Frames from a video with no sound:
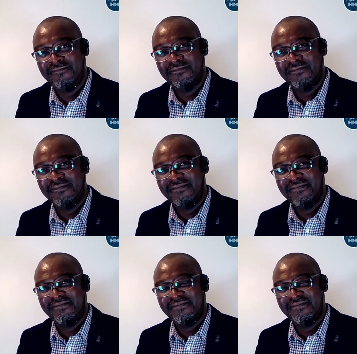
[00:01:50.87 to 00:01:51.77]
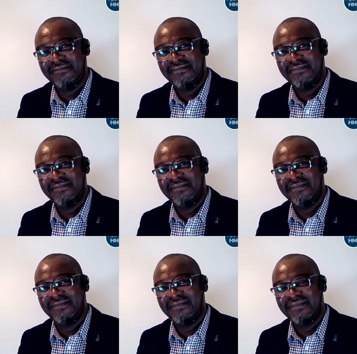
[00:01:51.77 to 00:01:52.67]

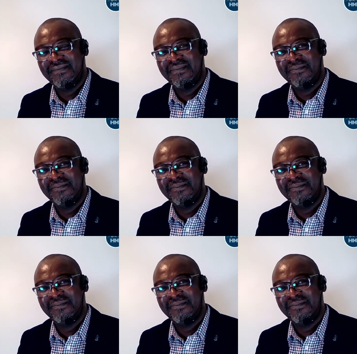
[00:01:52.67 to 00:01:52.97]
(silence)